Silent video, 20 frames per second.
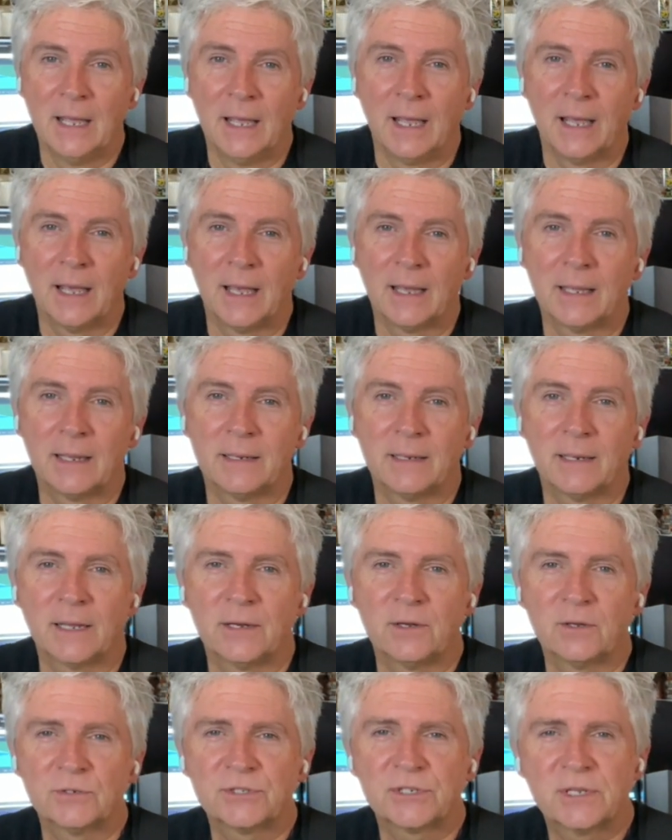And I
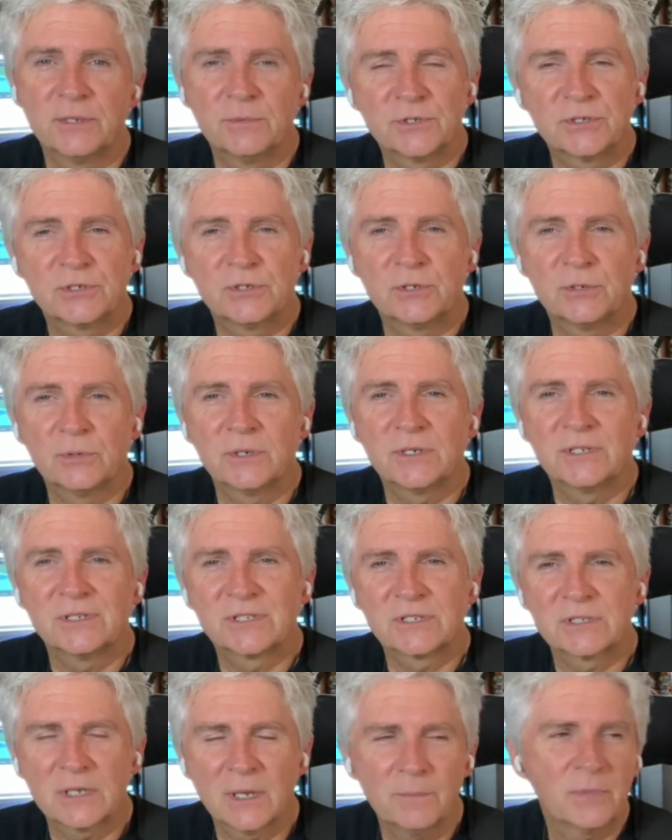noticed he was doing
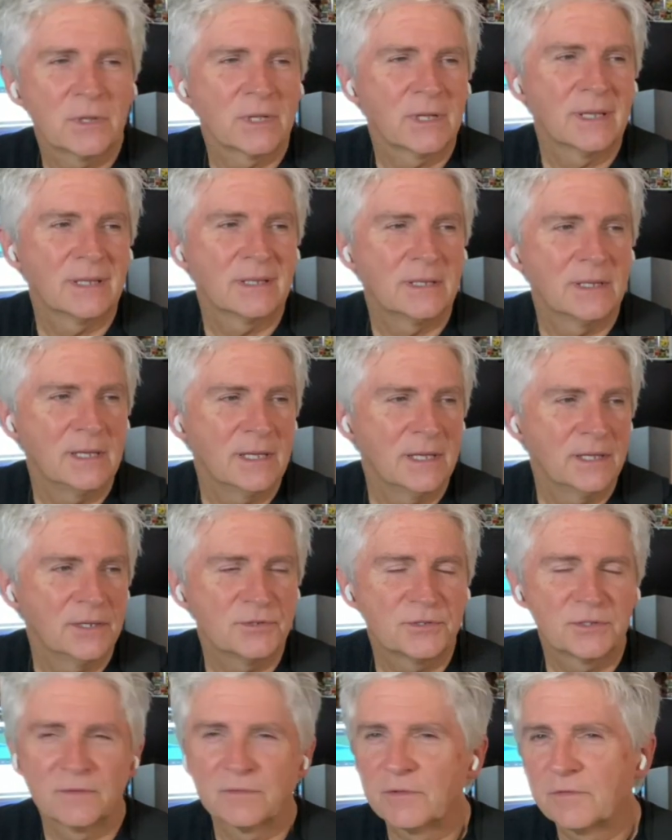something at the
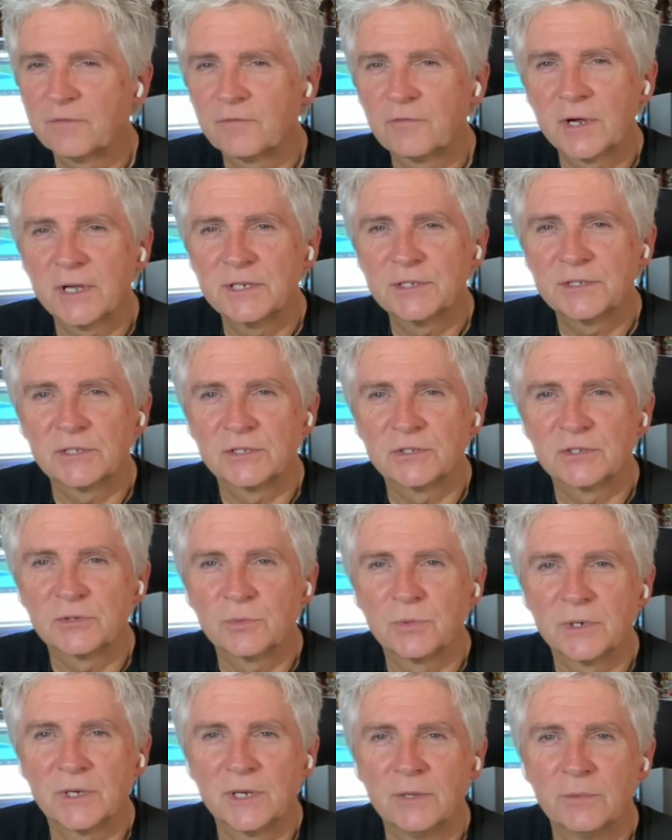ends of the phrases
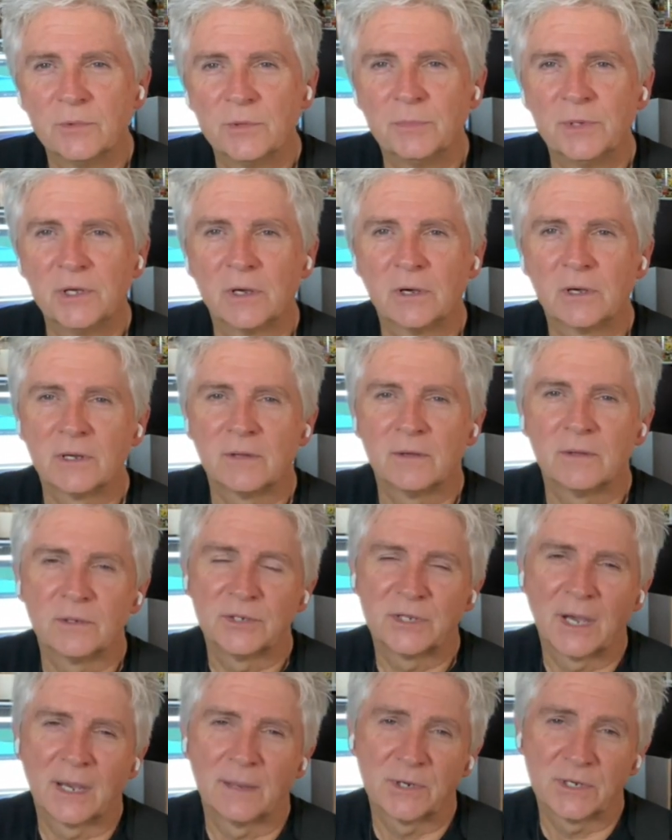when he would be on a
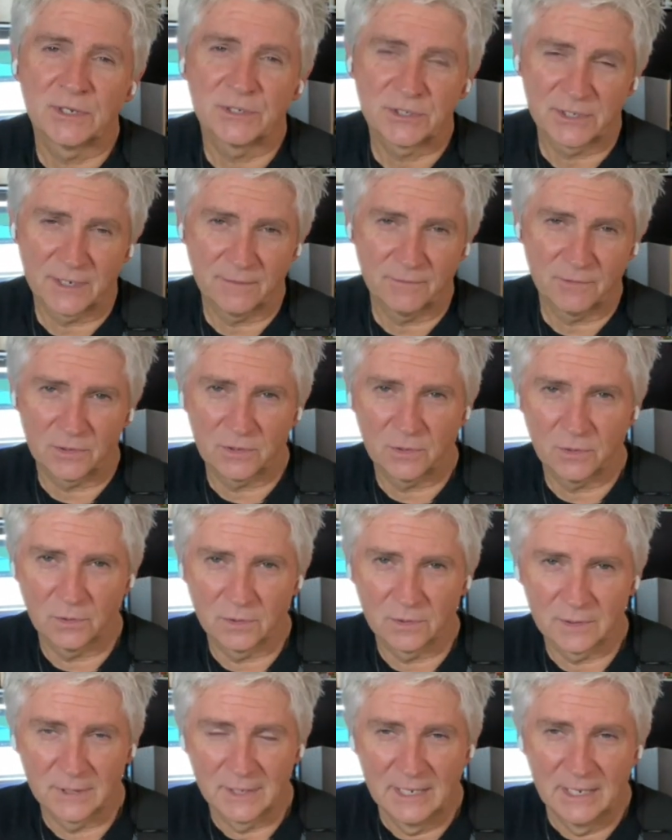dominant 7th
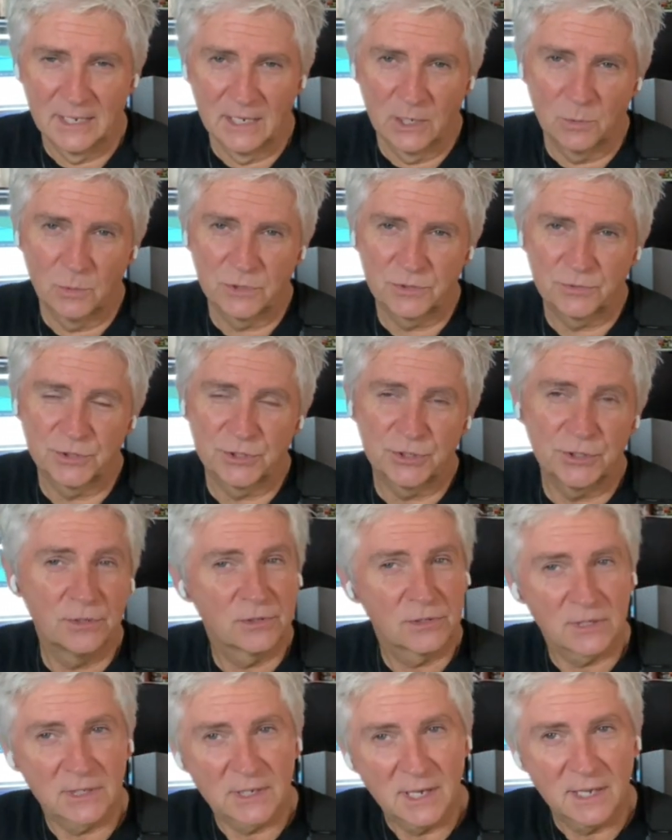chord, which was
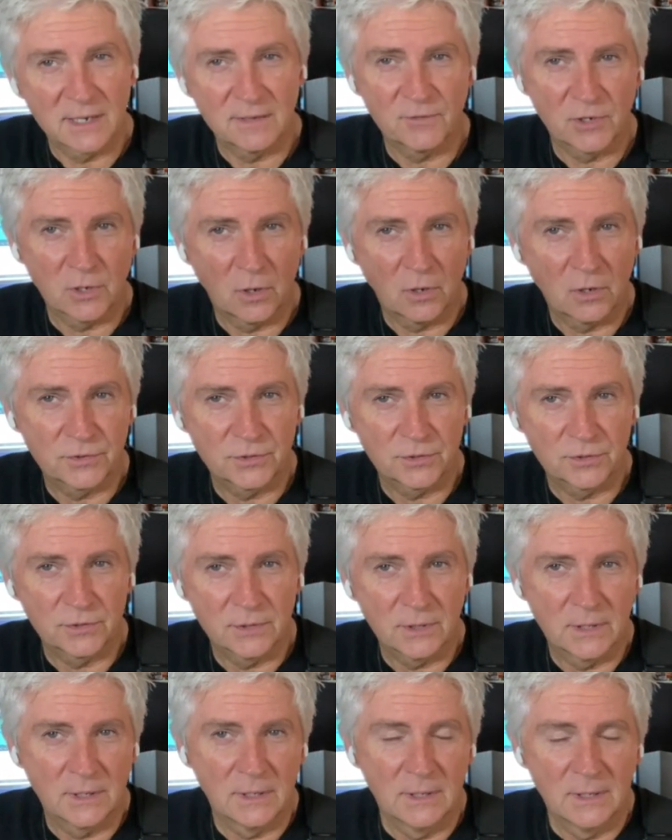usually kind of an
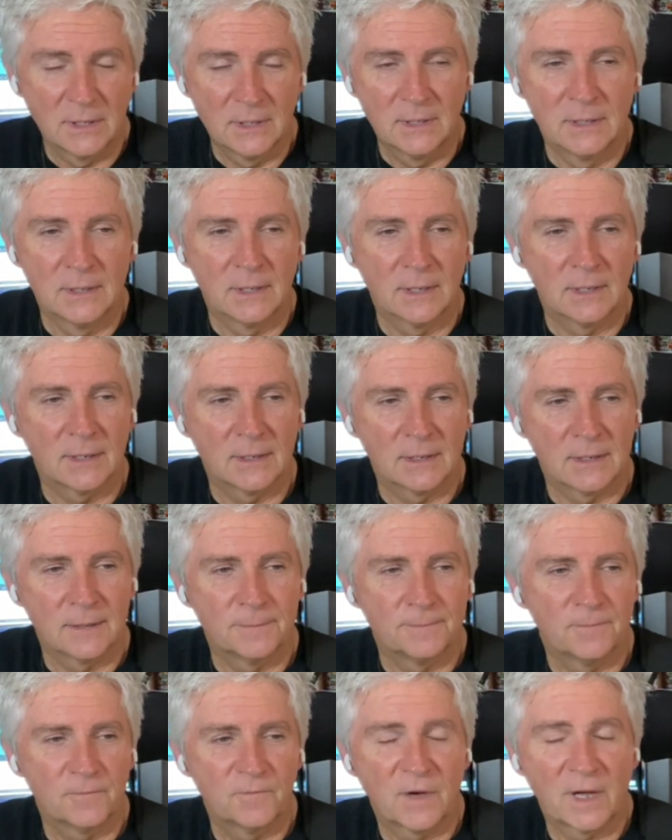altered
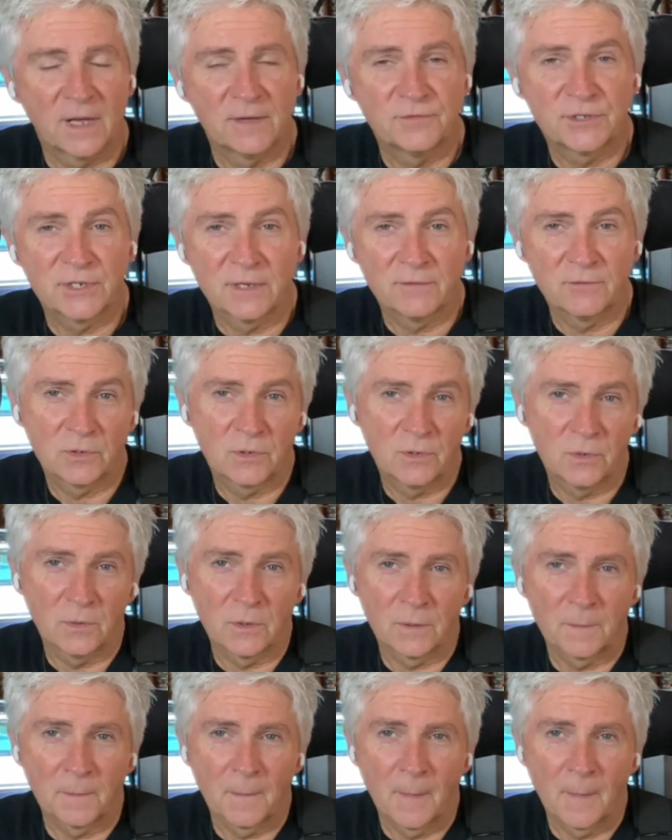5/7 chord,